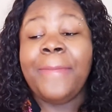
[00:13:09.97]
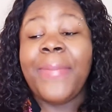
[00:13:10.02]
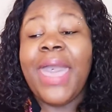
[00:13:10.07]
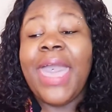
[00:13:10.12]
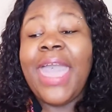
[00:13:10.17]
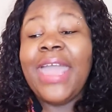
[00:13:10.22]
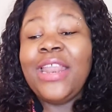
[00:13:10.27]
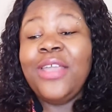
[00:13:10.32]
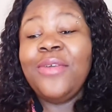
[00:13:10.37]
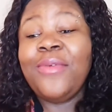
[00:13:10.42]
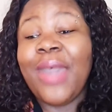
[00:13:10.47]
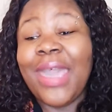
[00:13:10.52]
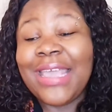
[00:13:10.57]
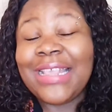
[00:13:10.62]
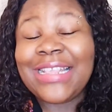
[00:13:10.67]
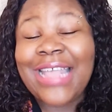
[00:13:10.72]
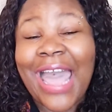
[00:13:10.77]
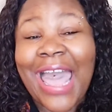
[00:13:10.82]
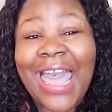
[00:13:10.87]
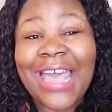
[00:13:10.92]
But
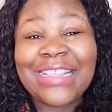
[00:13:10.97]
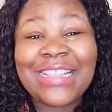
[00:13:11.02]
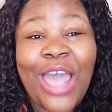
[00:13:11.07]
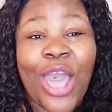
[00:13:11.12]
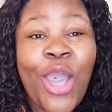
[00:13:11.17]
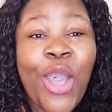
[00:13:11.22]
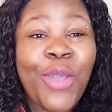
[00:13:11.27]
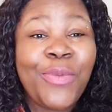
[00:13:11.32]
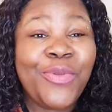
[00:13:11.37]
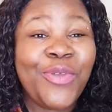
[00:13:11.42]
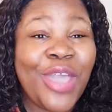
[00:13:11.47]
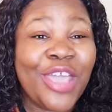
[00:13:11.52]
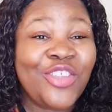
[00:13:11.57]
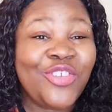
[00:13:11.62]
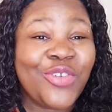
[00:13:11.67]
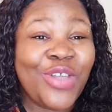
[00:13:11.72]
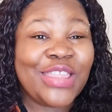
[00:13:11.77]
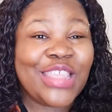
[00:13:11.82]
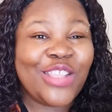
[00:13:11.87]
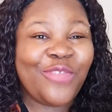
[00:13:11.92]
anyways, guys, I hope you
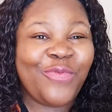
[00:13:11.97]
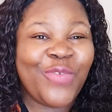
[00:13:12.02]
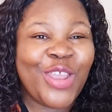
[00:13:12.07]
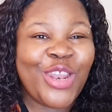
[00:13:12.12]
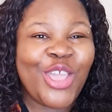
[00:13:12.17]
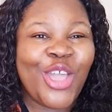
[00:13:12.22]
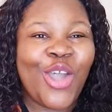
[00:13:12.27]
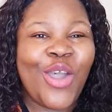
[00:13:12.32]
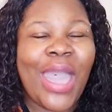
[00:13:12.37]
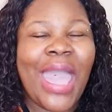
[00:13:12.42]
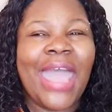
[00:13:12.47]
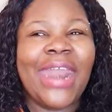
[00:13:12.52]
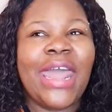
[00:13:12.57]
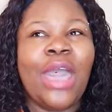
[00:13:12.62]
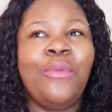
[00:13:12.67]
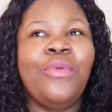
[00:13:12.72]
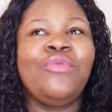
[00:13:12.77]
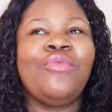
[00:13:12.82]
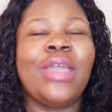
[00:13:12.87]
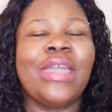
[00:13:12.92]
enjoyed this video. And
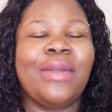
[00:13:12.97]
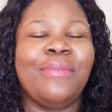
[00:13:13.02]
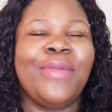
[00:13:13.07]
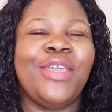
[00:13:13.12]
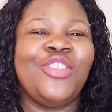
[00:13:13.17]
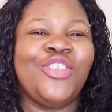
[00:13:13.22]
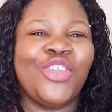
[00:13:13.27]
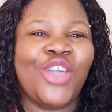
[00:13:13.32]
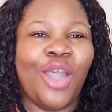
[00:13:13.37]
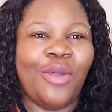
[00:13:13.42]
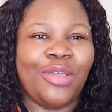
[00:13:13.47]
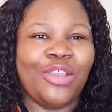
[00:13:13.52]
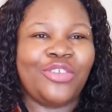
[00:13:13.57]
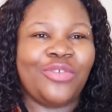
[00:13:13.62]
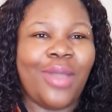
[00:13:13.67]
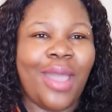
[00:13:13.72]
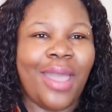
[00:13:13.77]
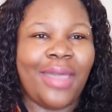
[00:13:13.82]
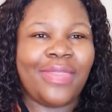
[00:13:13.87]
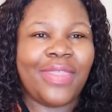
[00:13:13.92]
I would recommend you go
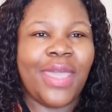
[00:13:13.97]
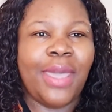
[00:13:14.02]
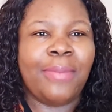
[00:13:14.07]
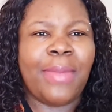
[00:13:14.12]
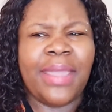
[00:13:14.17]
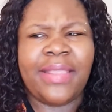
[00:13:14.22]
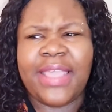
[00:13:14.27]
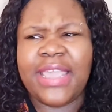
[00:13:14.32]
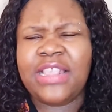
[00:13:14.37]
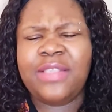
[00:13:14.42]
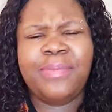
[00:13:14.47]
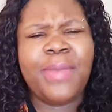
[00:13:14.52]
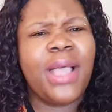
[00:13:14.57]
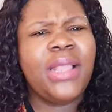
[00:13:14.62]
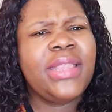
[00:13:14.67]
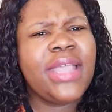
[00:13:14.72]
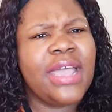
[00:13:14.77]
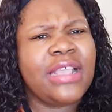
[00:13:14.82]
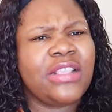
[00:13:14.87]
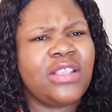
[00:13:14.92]
and try them. They
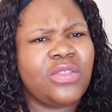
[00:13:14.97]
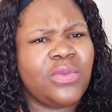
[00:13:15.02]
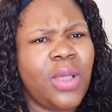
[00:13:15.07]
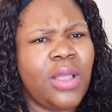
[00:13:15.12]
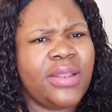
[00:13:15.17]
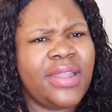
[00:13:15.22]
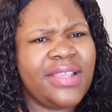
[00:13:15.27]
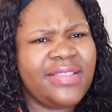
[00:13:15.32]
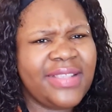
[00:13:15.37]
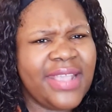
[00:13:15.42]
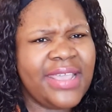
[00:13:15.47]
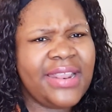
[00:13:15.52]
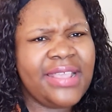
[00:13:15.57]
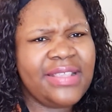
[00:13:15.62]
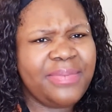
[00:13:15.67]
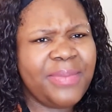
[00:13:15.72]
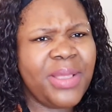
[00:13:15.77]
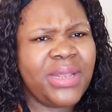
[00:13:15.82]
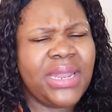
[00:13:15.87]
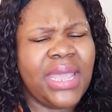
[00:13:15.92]
smell nice as well. Let's say
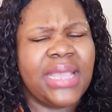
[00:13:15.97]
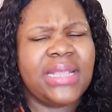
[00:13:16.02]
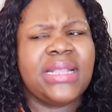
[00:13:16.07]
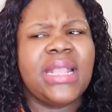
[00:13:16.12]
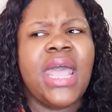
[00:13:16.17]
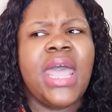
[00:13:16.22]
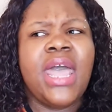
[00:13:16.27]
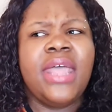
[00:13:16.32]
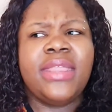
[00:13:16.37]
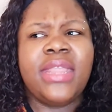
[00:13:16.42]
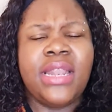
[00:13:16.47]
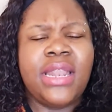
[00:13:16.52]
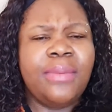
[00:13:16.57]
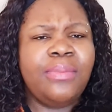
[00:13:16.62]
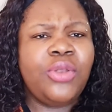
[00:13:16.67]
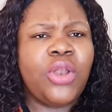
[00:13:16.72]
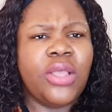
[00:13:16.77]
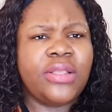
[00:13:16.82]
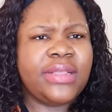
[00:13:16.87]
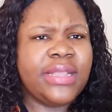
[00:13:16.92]
they smell nice. The
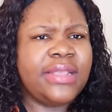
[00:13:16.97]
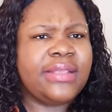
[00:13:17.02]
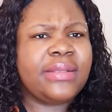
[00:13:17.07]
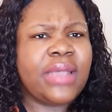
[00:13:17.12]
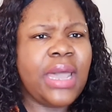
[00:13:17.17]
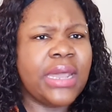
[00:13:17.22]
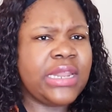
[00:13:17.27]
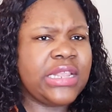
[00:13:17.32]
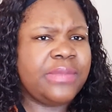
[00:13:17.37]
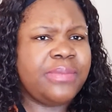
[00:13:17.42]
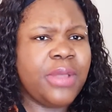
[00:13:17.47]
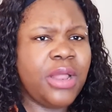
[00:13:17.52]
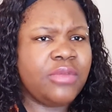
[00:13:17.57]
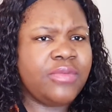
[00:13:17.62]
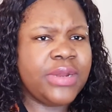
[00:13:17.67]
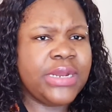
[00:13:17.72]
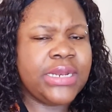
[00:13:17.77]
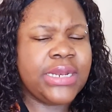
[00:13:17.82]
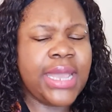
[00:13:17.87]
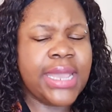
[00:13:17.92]
lip glosses kind of
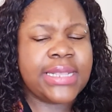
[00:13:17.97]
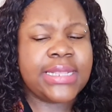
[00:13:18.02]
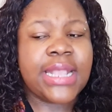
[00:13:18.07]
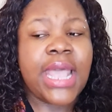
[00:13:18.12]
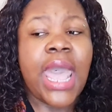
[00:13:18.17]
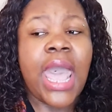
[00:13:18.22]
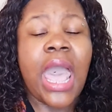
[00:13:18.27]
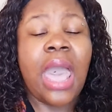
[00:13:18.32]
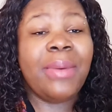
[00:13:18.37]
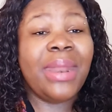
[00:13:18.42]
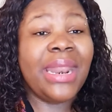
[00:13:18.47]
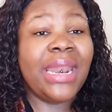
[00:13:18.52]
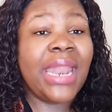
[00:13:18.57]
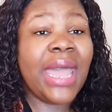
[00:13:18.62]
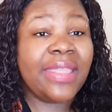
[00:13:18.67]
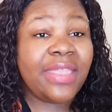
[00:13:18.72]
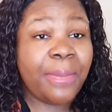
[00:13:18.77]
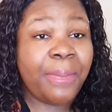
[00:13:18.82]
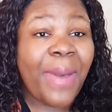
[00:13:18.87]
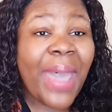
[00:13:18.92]
smell really nice. And I
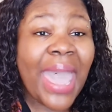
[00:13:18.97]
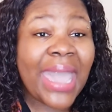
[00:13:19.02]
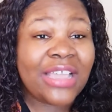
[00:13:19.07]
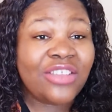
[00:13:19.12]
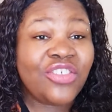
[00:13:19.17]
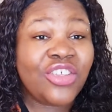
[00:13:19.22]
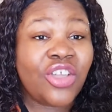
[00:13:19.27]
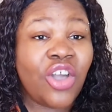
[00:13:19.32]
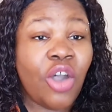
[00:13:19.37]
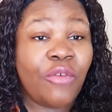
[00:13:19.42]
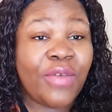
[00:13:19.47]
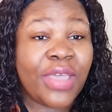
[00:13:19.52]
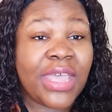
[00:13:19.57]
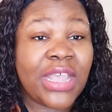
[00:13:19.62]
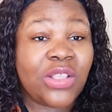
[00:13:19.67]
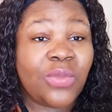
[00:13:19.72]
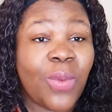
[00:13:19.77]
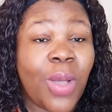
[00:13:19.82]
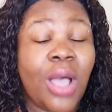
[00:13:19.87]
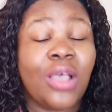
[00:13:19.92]
like the packaging of
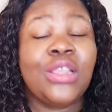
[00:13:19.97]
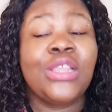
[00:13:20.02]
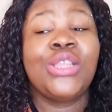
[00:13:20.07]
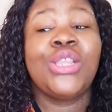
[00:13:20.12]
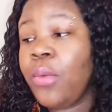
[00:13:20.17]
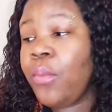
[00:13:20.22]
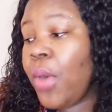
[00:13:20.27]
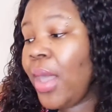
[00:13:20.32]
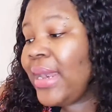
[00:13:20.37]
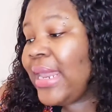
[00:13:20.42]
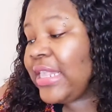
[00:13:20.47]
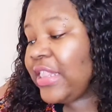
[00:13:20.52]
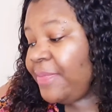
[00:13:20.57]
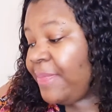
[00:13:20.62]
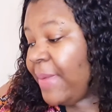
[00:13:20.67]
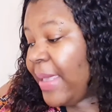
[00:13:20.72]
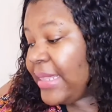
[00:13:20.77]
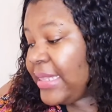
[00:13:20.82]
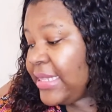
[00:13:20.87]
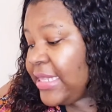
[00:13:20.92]
it as well. And they weren't
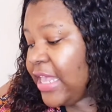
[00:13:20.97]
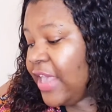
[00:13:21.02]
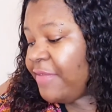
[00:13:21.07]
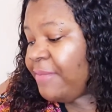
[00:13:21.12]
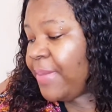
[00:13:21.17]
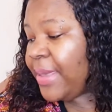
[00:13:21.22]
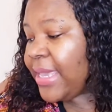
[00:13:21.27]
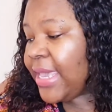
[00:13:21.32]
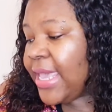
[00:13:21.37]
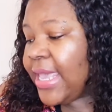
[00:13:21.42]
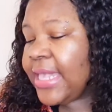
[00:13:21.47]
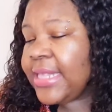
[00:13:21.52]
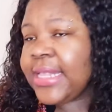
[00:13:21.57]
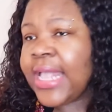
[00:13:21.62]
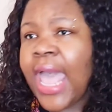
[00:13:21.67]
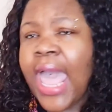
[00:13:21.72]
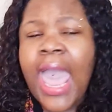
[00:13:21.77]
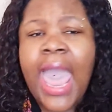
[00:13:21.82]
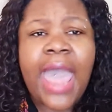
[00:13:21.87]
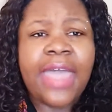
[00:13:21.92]
expensive because
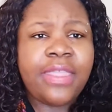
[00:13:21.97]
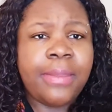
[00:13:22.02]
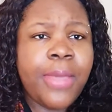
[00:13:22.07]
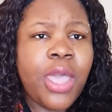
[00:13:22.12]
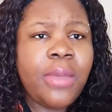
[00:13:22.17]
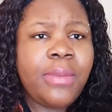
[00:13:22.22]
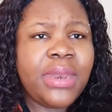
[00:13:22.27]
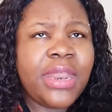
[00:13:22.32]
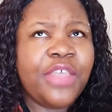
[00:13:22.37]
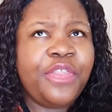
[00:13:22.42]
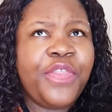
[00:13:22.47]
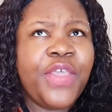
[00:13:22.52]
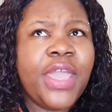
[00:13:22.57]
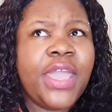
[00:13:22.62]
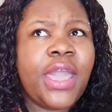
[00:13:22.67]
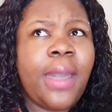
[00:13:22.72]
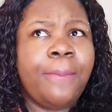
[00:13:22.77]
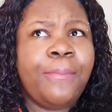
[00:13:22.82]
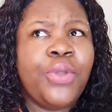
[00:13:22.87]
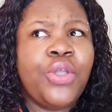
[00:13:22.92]
at the moment, I
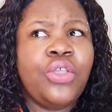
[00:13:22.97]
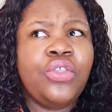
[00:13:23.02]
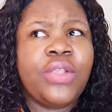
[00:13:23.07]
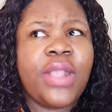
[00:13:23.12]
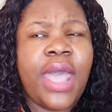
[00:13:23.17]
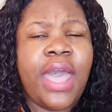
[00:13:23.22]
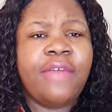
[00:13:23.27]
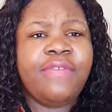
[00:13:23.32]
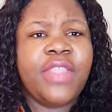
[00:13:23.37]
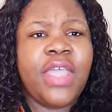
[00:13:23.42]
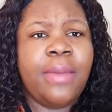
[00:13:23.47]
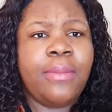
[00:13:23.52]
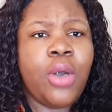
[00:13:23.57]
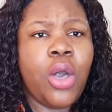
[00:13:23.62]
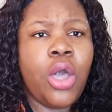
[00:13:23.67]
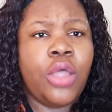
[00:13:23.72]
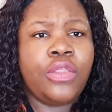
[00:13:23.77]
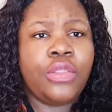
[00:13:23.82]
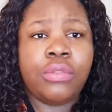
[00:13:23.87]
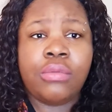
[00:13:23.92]
think Boots have
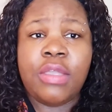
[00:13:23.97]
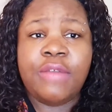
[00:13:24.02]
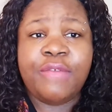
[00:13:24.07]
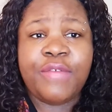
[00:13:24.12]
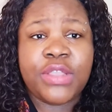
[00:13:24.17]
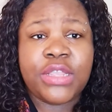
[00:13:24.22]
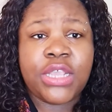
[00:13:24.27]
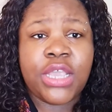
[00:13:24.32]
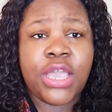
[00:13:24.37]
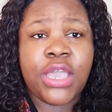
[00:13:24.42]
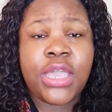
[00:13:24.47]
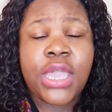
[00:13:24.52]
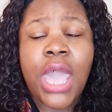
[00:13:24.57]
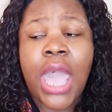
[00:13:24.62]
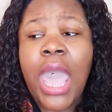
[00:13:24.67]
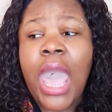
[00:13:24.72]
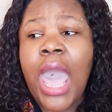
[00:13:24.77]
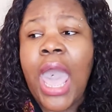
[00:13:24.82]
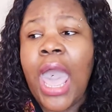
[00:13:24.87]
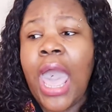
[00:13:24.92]
them on 3 for 2.
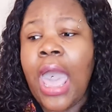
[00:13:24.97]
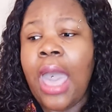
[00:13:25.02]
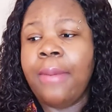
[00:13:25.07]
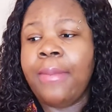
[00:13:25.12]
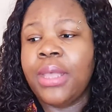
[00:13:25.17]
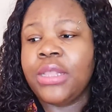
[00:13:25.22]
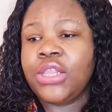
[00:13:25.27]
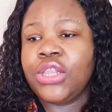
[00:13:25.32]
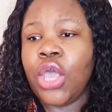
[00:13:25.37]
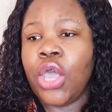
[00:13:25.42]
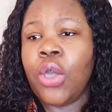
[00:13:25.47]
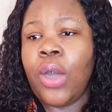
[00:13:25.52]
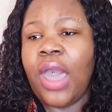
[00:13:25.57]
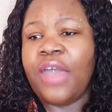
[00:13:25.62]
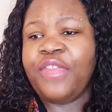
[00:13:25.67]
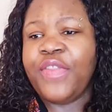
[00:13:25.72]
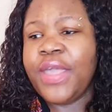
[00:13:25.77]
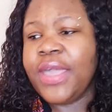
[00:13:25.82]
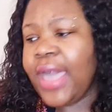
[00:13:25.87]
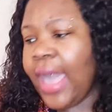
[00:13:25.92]
So
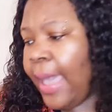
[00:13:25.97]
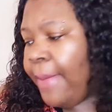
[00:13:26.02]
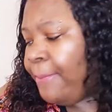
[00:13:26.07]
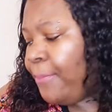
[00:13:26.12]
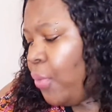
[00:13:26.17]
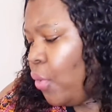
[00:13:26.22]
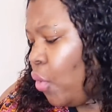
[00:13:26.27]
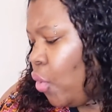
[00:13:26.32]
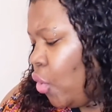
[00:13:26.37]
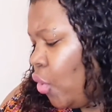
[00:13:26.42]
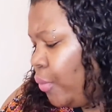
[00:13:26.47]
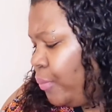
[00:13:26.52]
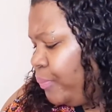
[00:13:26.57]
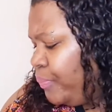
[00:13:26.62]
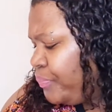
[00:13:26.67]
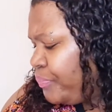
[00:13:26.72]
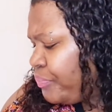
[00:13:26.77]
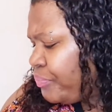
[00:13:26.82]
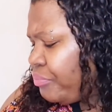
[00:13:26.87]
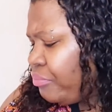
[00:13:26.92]
I
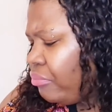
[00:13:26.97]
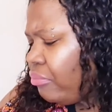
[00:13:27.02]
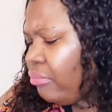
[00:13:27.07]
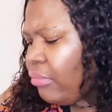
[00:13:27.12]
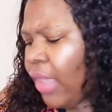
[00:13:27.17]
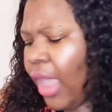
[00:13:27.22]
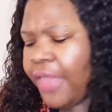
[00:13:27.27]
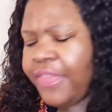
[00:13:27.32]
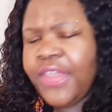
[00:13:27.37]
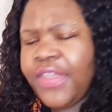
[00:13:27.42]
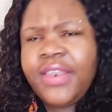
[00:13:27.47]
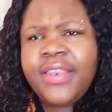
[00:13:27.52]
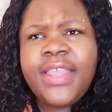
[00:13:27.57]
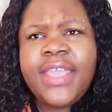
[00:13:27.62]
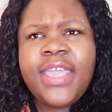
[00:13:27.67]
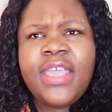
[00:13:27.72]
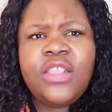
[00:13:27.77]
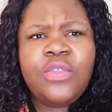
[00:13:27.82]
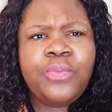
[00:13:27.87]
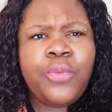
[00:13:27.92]
think
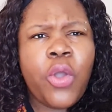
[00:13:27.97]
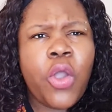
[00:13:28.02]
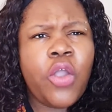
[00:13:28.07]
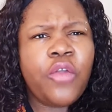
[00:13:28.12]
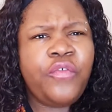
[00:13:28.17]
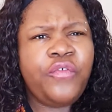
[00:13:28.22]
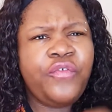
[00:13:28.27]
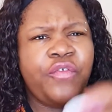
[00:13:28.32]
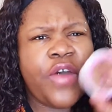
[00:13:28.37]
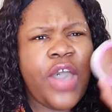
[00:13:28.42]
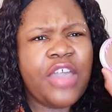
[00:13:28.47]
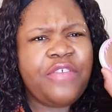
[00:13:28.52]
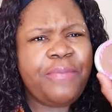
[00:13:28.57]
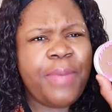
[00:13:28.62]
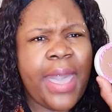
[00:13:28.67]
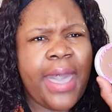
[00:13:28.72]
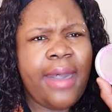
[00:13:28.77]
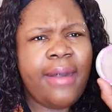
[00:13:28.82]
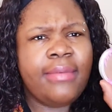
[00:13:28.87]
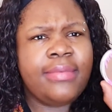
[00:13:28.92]
these were
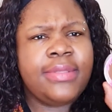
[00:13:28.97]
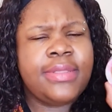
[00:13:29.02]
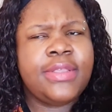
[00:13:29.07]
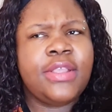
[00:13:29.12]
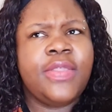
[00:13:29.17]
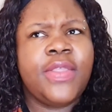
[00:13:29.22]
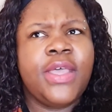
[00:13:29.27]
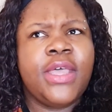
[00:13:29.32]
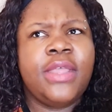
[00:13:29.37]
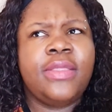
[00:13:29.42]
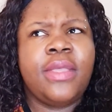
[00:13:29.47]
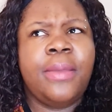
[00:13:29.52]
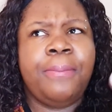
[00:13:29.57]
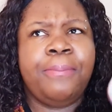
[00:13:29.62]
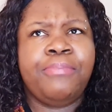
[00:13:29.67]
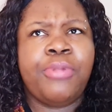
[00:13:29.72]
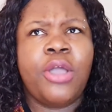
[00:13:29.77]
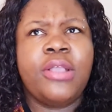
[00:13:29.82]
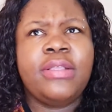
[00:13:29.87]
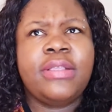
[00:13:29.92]
£5. So
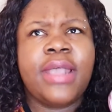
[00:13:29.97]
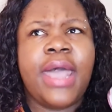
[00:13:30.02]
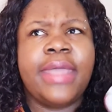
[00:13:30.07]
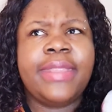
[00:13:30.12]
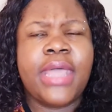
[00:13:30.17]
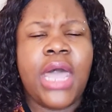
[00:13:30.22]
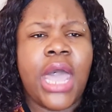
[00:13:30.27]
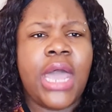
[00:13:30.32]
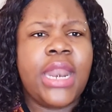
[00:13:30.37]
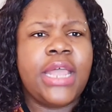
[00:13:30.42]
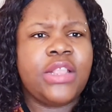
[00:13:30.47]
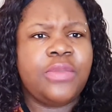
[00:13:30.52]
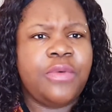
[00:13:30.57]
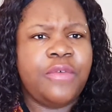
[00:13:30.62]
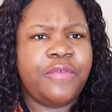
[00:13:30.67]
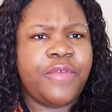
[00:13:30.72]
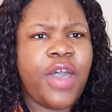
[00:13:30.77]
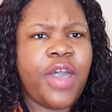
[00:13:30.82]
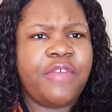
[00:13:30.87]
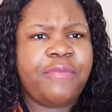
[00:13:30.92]
the bronzer and the highlighter
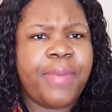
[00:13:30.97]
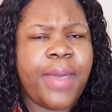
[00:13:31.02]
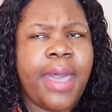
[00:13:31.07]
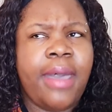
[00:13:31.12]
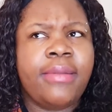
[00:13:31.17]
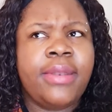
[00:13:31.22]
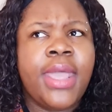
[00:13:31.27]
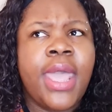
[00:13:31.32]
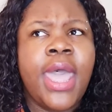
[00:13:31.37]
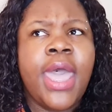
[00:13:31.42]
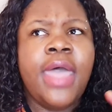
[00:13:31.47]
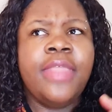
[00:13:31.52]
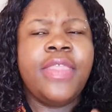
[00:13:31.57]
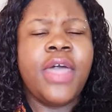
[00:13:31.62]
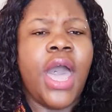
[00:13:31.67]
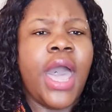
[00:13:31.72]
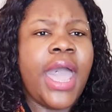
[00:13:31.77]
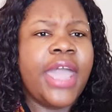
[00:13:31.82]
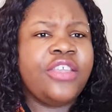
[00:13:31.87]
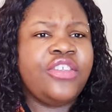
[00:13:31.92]
were £5.
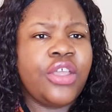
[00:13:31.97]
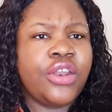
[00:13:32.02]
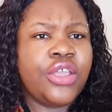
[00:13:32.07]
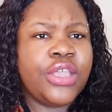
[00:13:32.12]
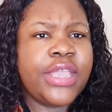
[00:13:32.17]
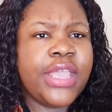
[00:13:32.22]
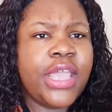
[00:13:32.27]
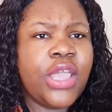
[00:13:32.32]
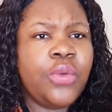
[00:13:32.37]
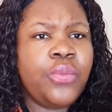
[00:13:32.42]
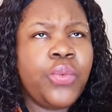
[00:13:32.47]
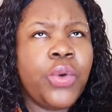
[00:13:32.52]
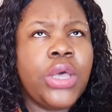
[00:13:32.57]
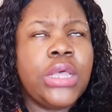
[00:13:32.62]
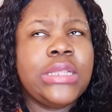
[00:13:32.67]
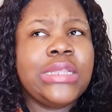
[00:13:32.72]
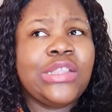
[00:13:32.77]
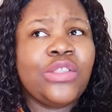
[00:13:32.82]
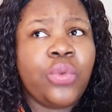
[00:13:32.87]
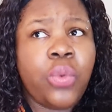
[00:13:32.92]
The eyeshadow kit
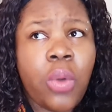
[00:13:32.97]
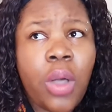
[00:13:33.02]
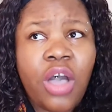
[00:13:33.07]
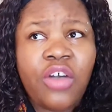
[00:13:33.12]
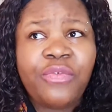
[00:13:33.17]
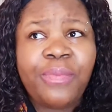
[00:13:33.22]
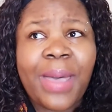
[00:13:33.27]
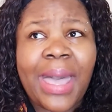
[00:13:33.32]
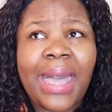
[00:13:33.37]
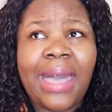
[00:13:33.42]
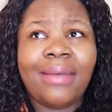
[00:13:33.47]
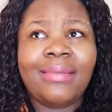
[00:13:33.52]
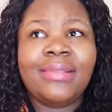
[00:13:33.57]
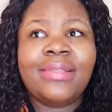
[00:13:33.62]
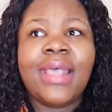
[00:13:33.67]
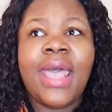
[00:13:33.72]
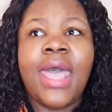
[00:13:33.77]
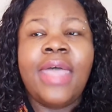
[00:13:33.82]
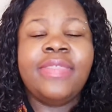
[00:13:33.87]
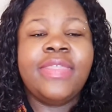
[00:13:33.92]
was
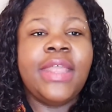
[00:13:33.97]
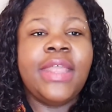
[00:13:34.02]
£12.